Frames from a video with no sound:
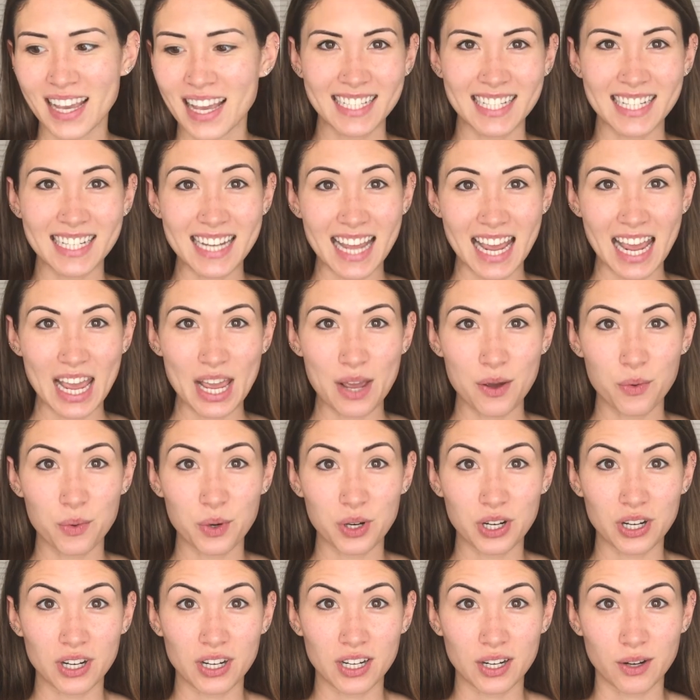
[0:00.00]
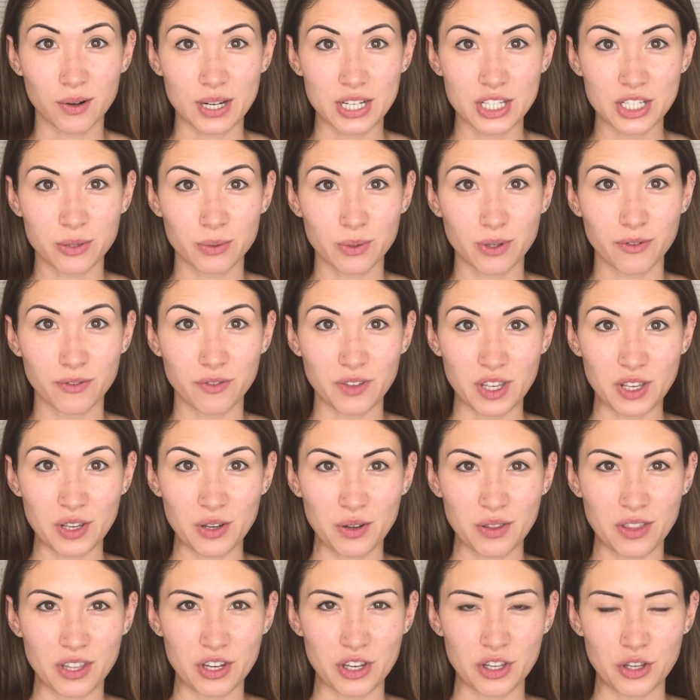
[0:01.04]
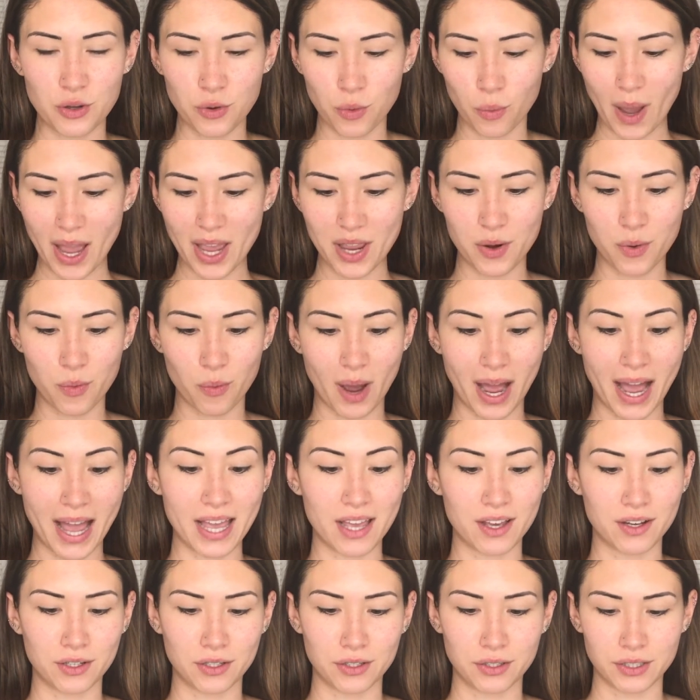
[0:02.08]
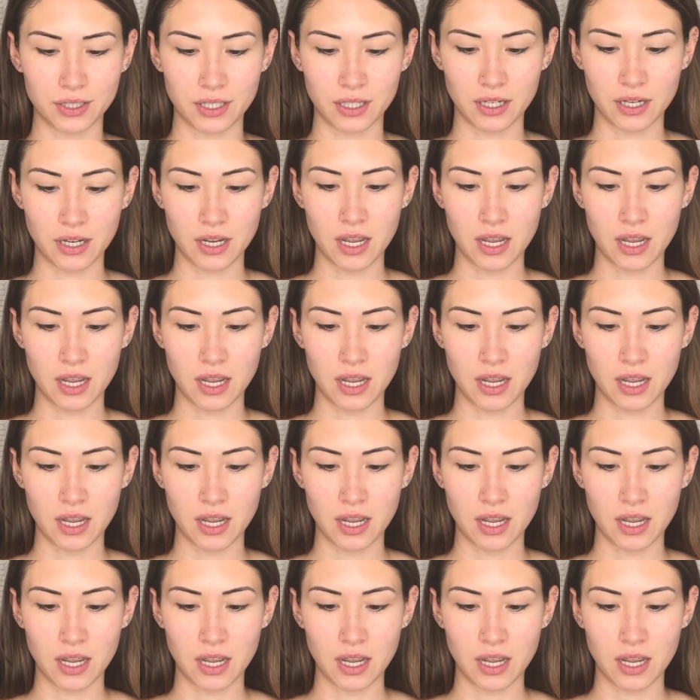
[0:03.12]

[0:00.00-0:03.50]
Today we're going to review the new Wet n Wild